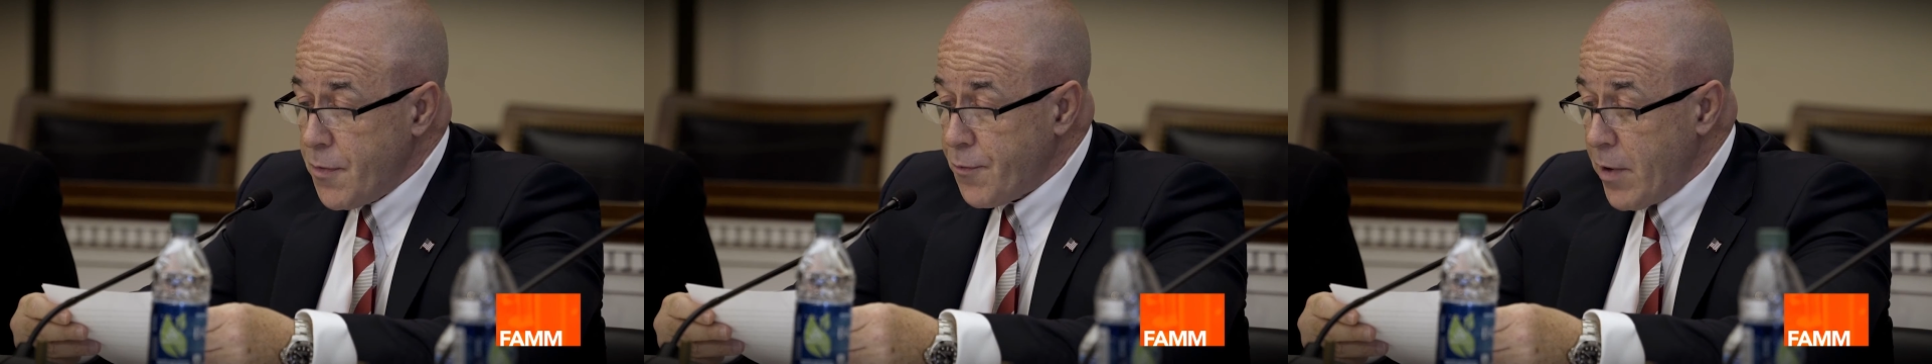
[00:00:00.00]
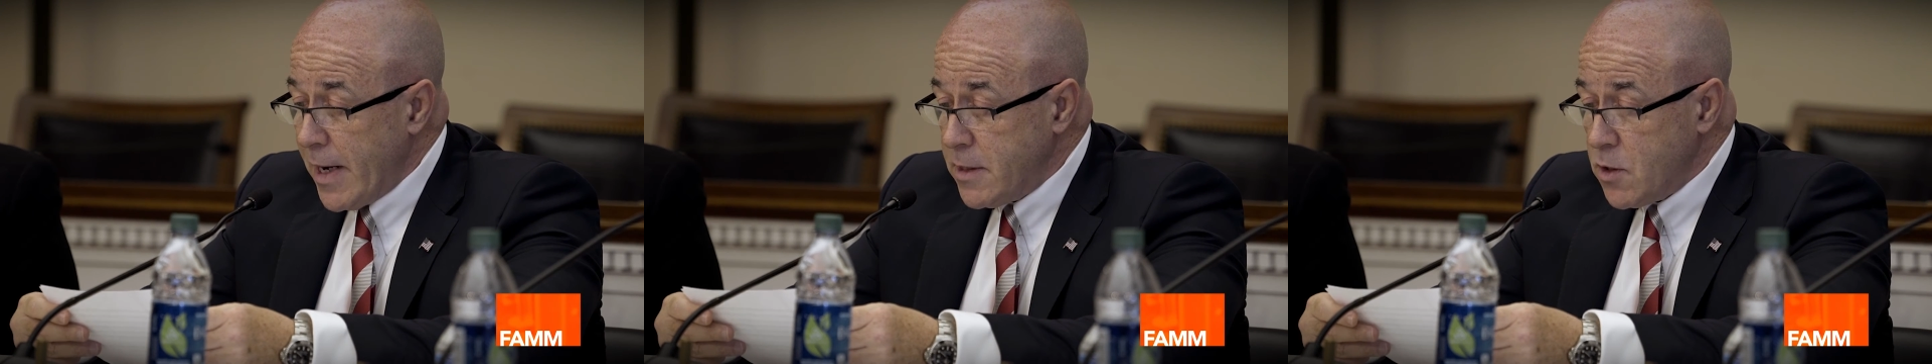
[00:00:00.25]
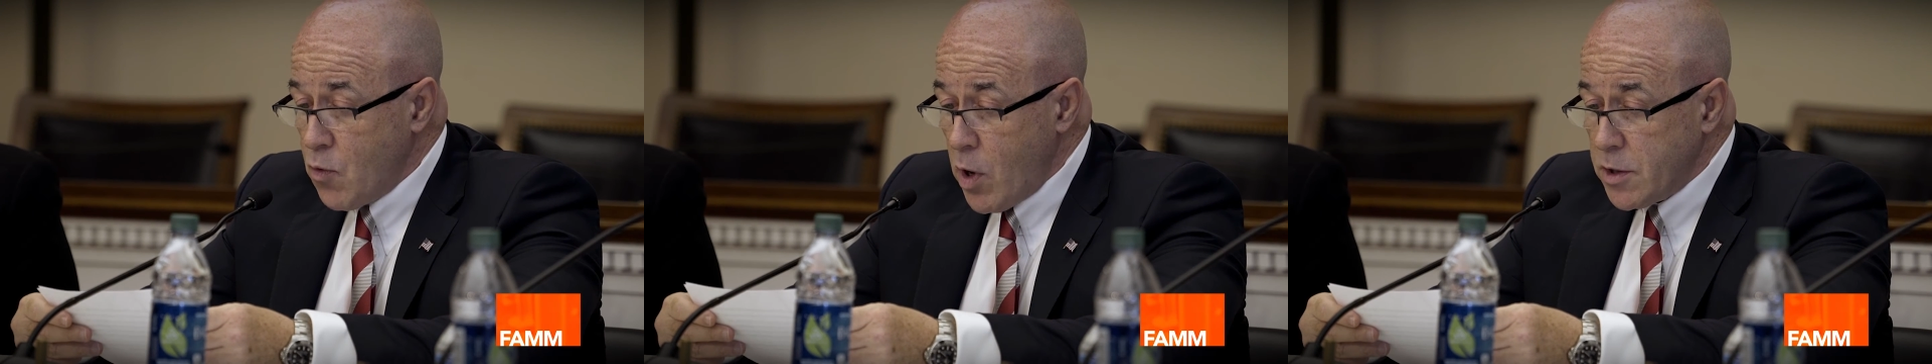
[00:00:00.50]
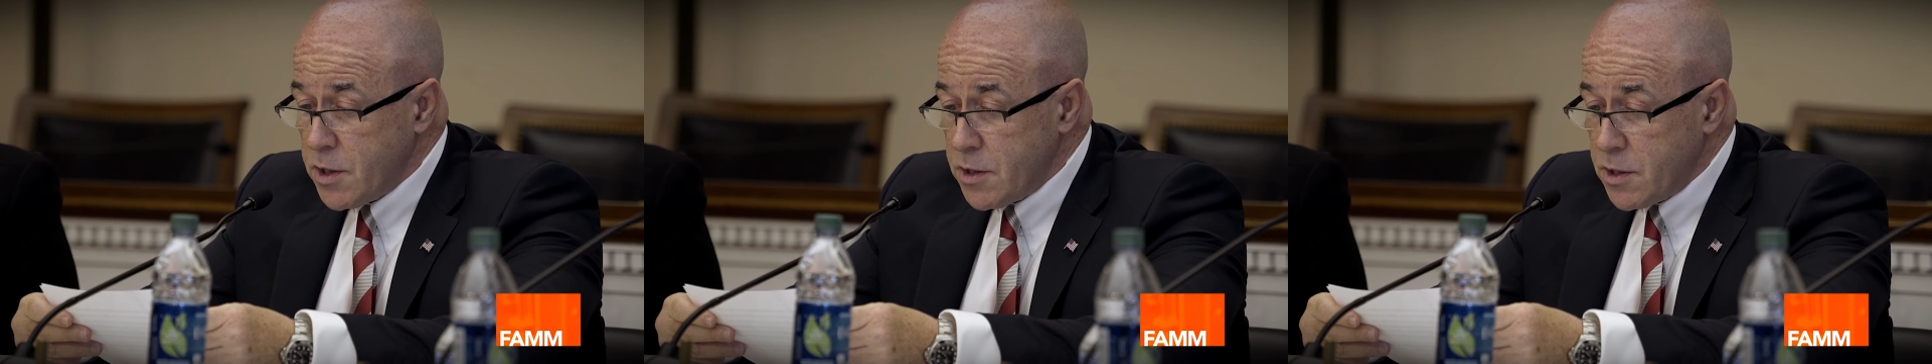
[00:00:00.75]
threat to
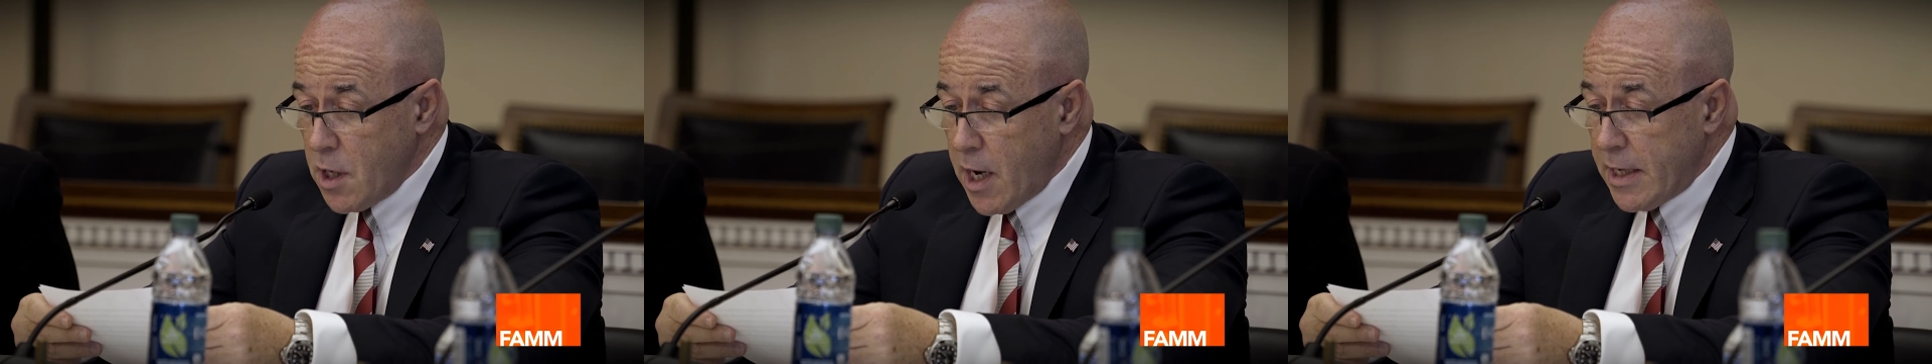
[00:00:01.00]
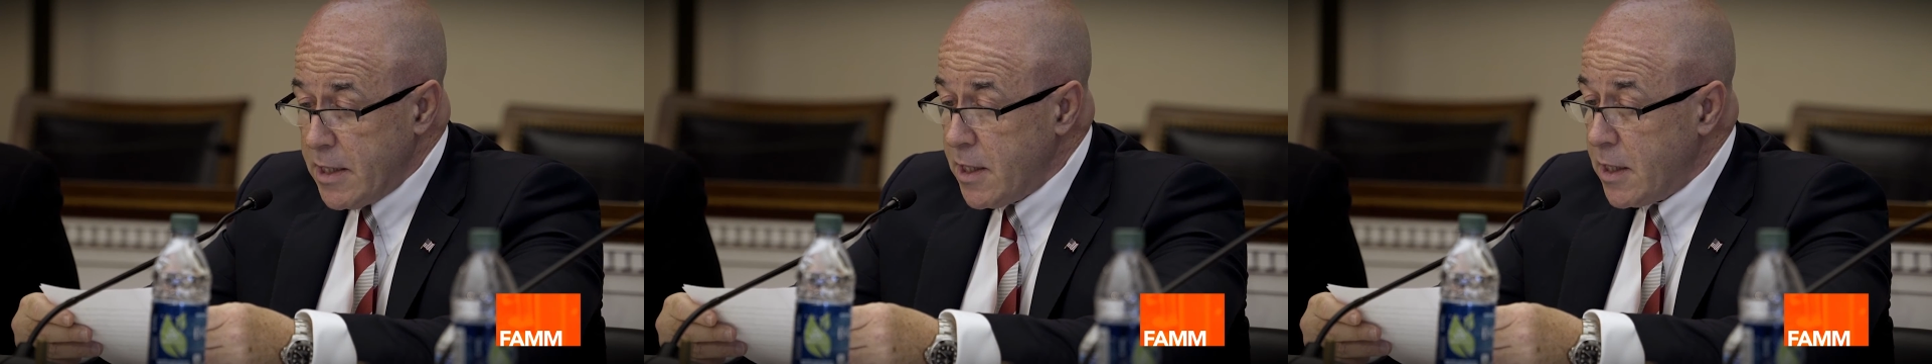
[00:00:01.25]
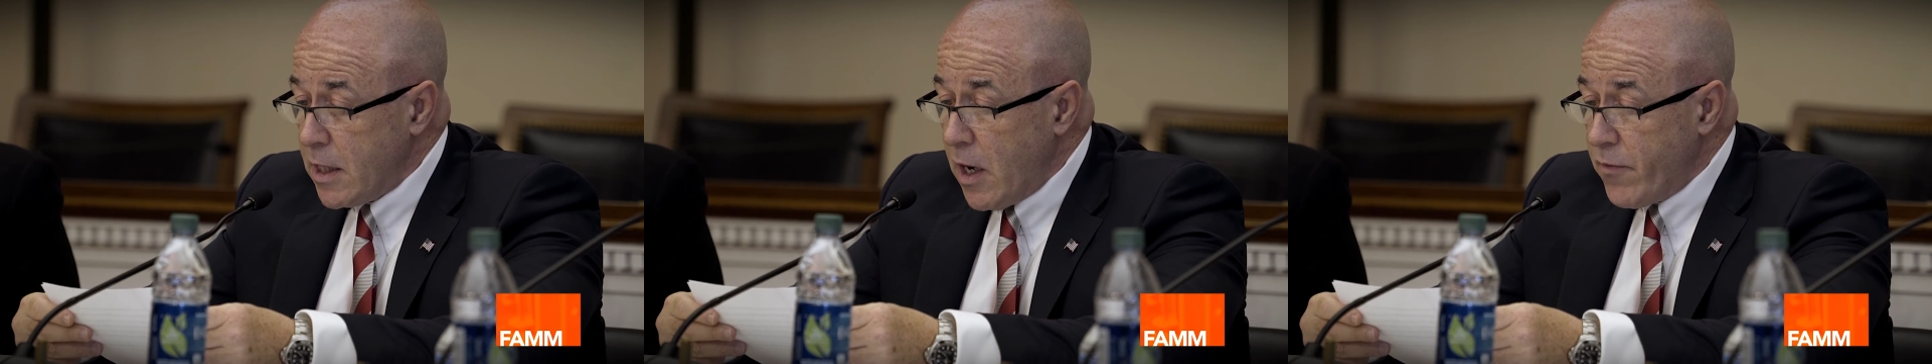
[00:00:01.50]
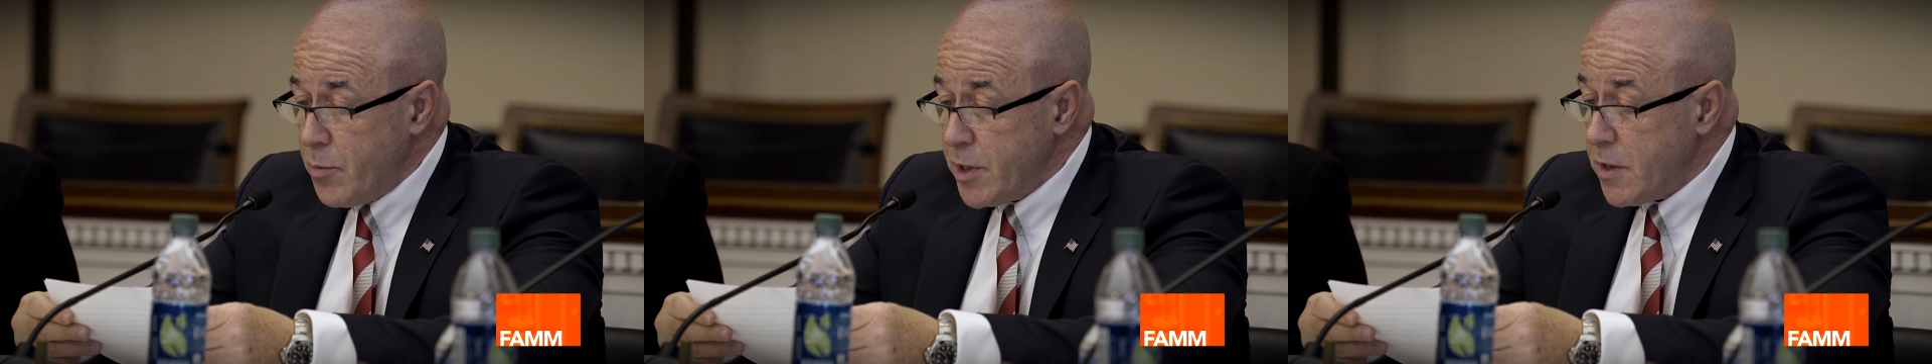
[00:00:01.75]
our society than a
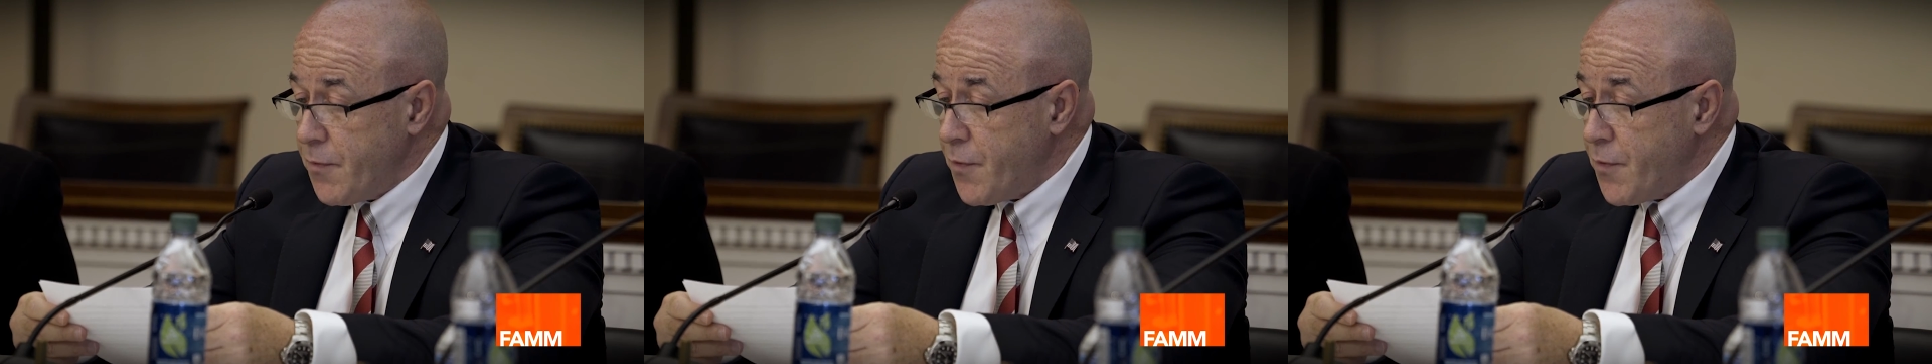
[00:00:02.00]
government that